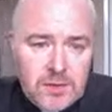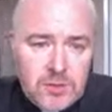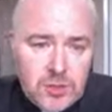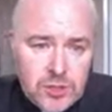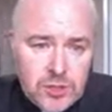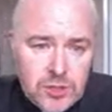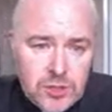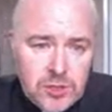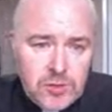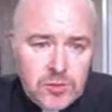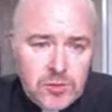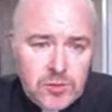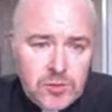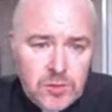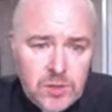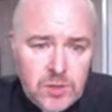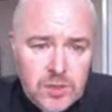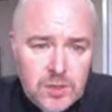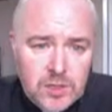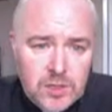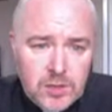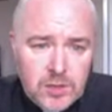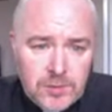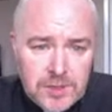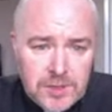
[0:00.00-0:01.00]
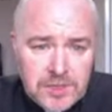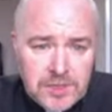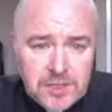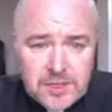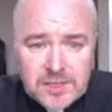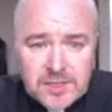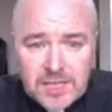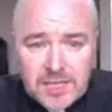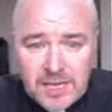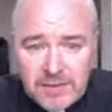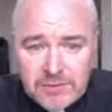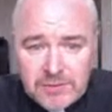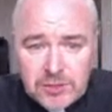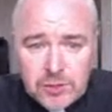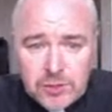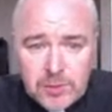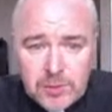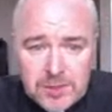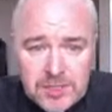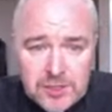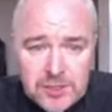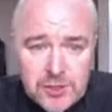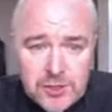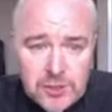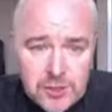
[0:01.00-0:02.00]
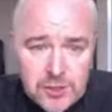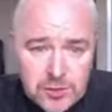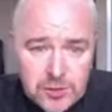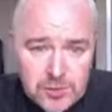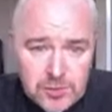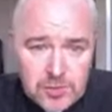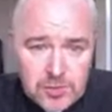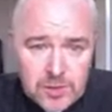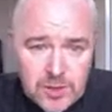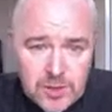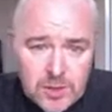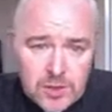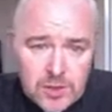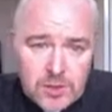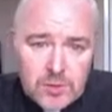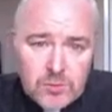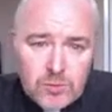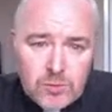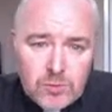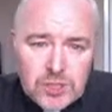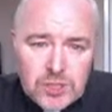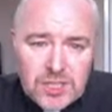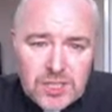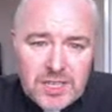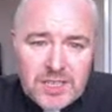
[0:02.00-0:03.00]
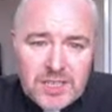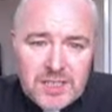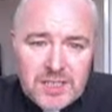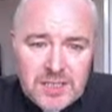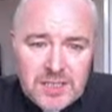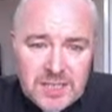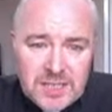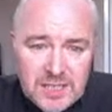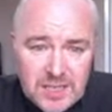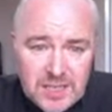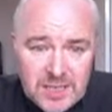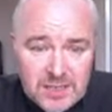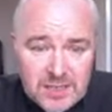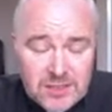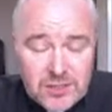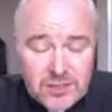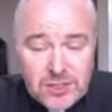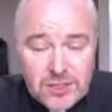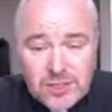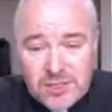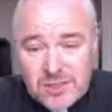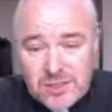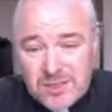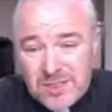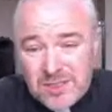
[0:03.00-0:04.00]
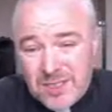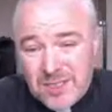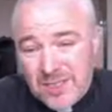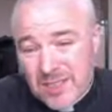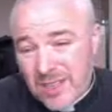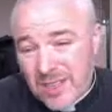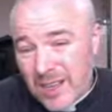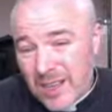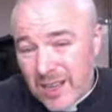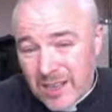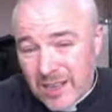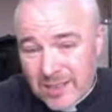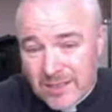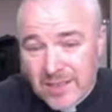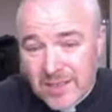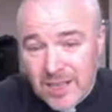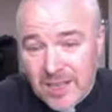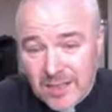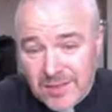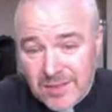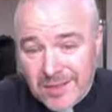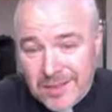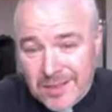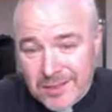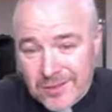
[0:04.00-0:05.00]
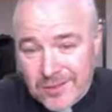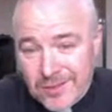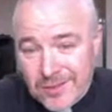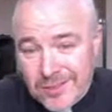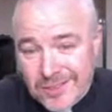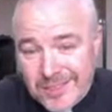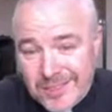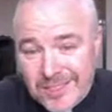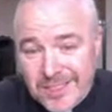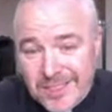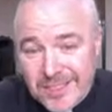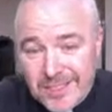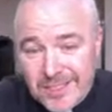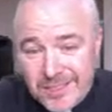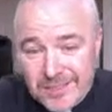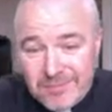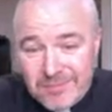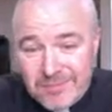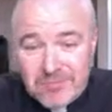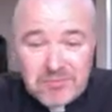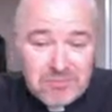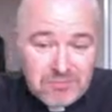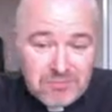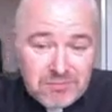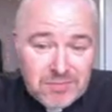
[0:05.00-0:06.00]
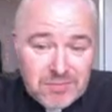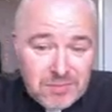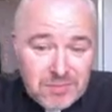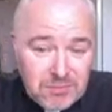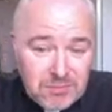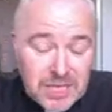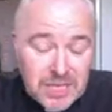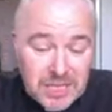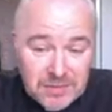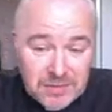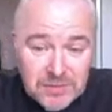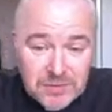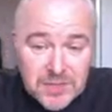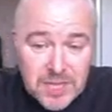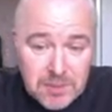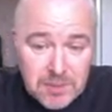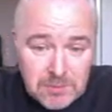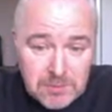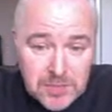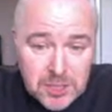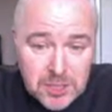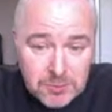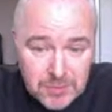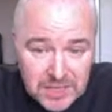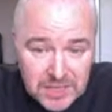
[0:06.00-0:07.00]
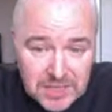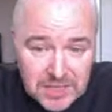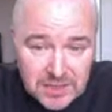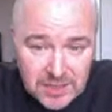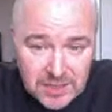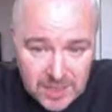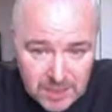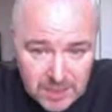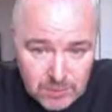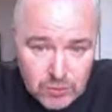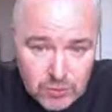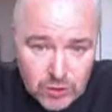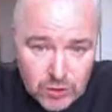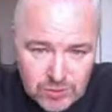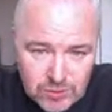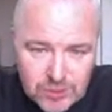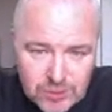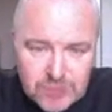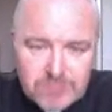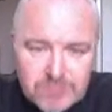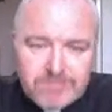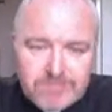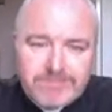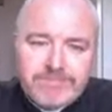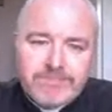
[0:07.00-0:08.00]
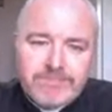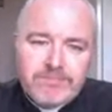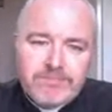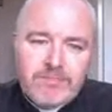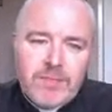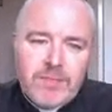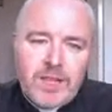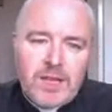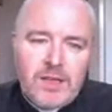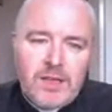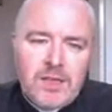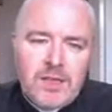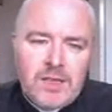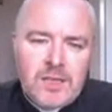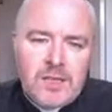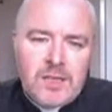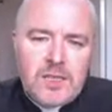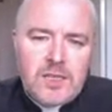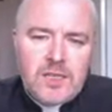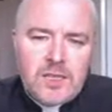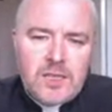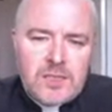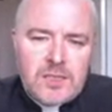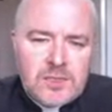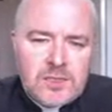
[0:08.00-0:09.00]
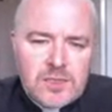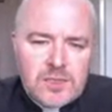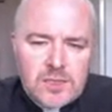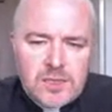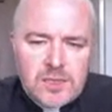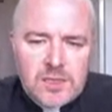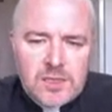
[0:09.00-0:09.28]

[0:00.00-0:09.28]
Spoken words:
2 Corinthians 11:22, which indicates, I think, that he believes them to be Hebrews. And